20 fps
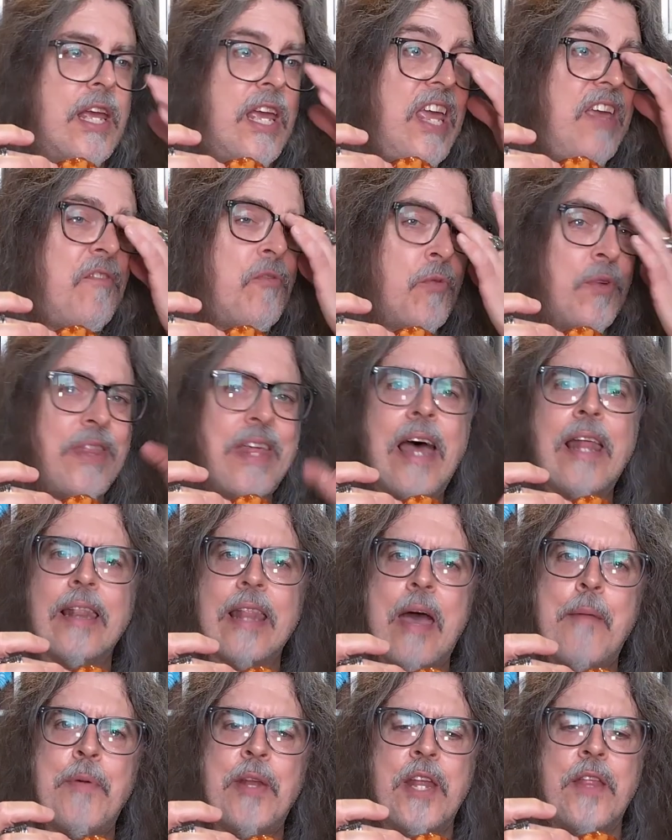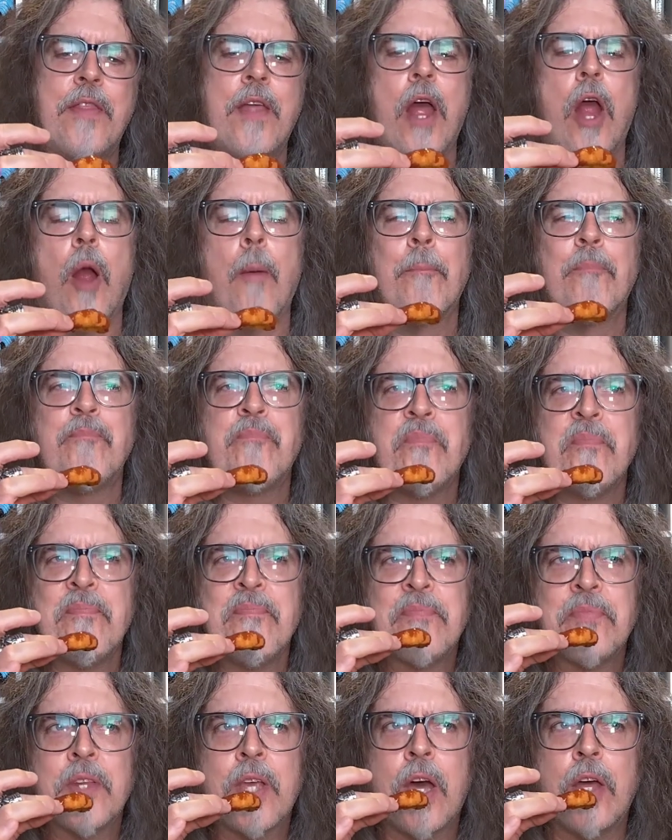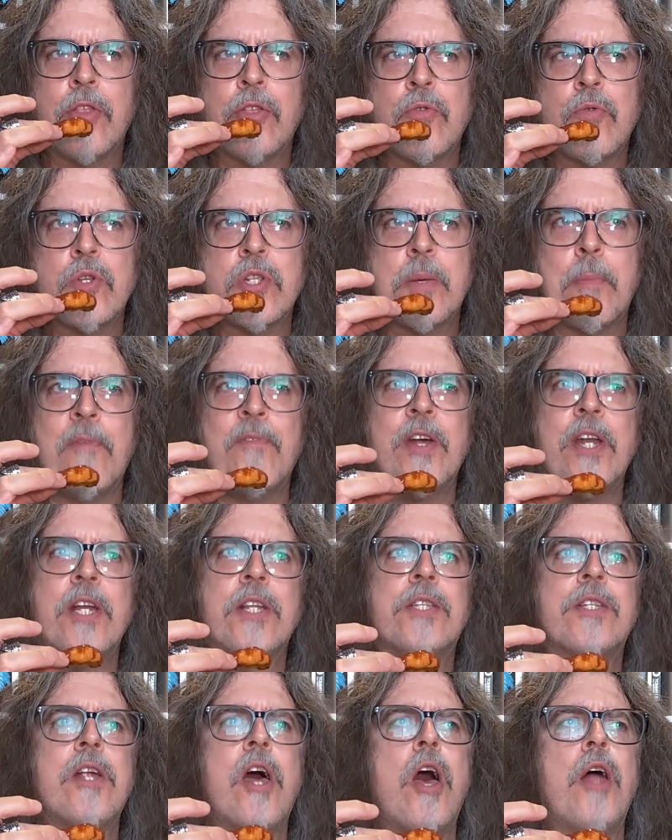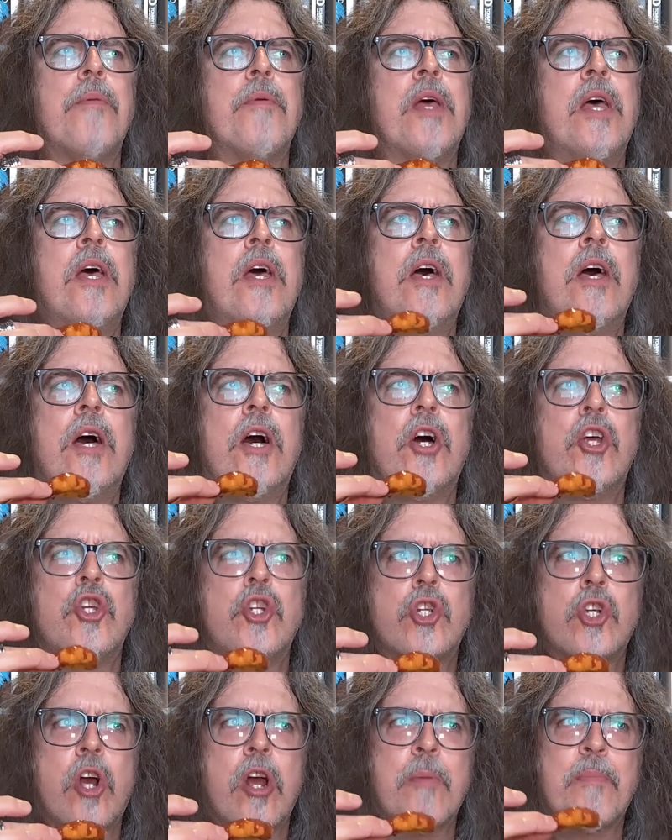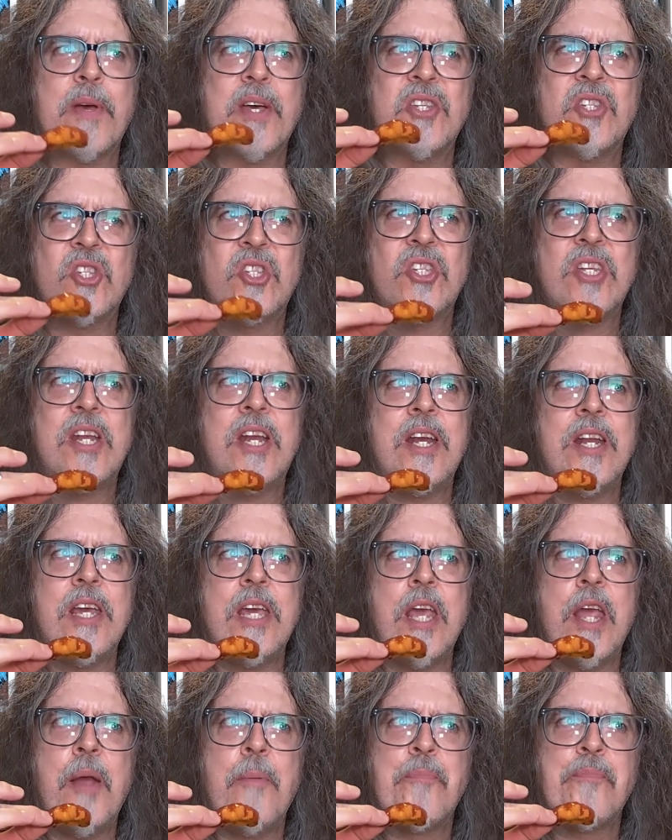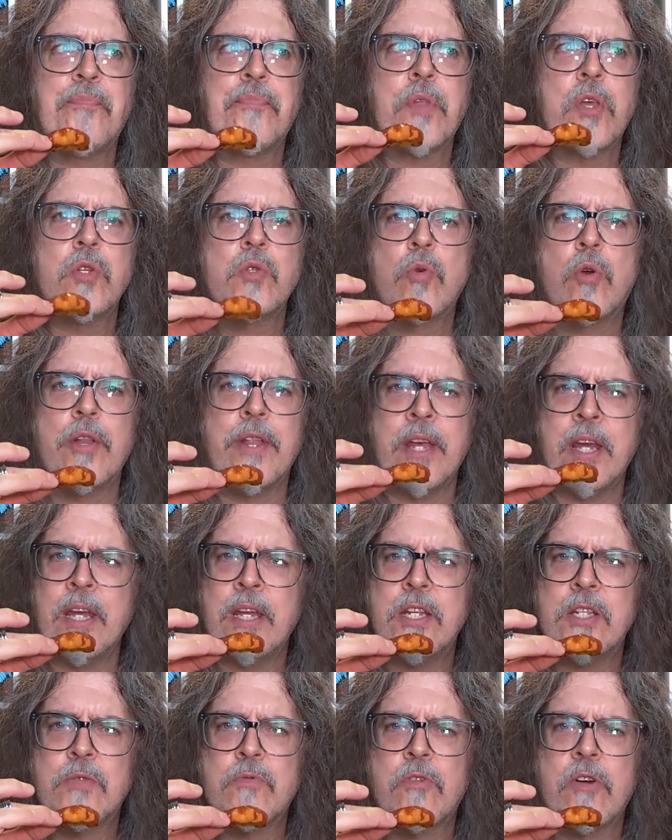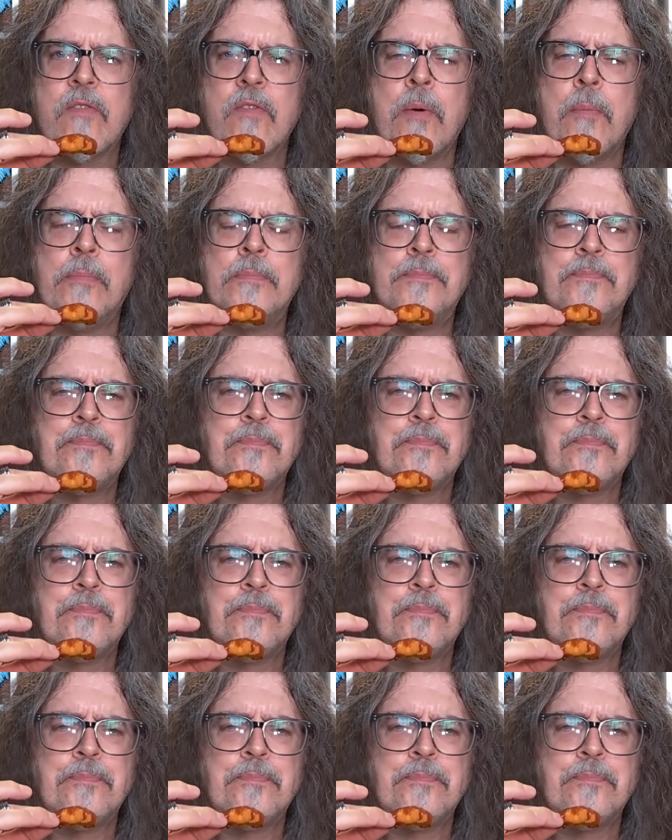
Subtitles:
Even with that lemon in there, cutting through some of it, it's not a sharp acidity sort of thing. It is sort of a,